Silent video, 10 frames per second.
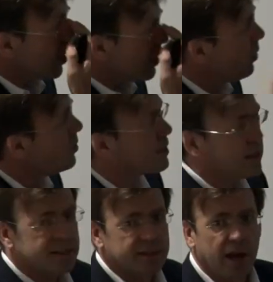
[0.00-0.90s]
use
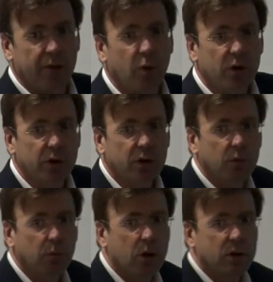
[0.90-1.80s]
these hierarchical
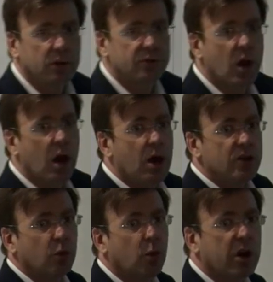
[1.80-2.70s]
models
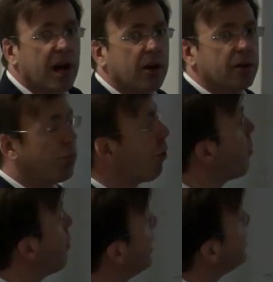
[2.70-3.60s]
to work out the
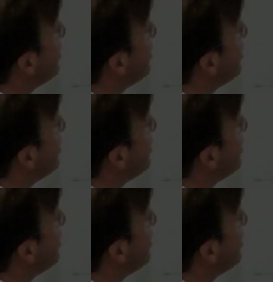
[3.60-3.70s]
probability